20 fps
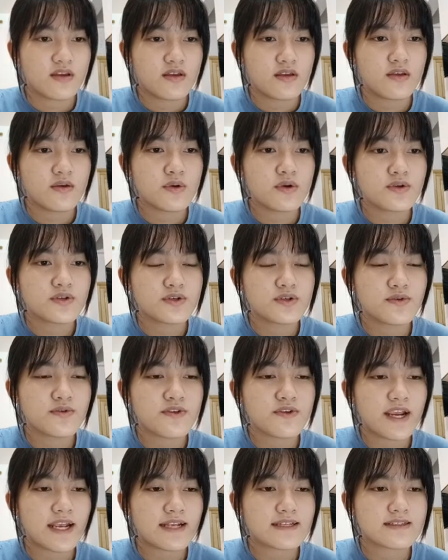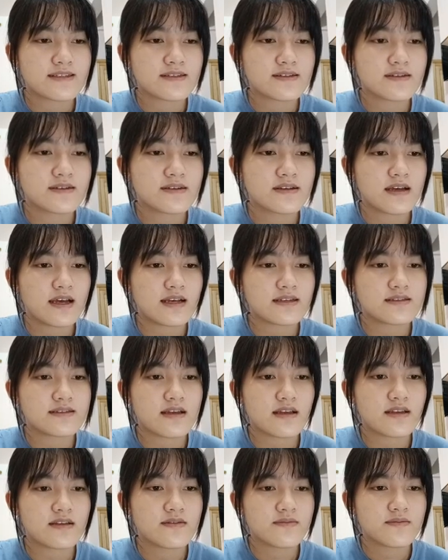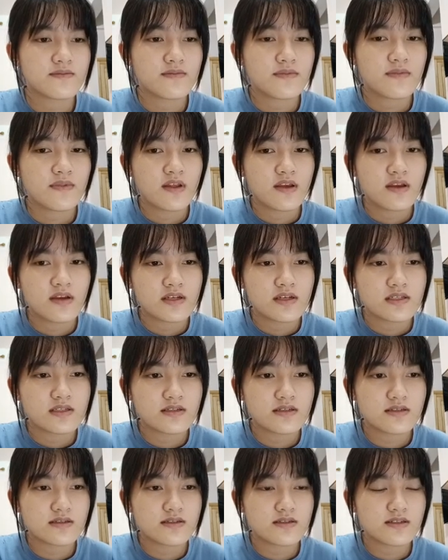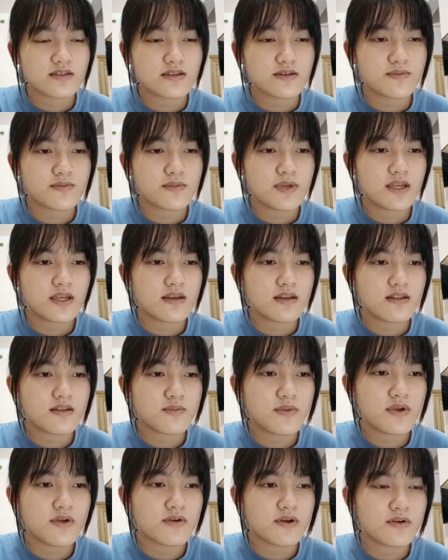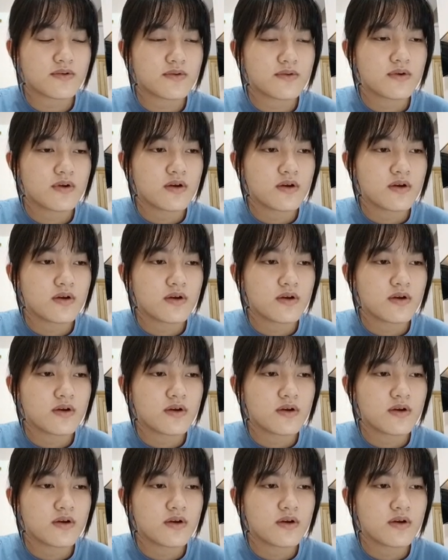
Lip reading: You will do great, I said. She looked at me in the mirror.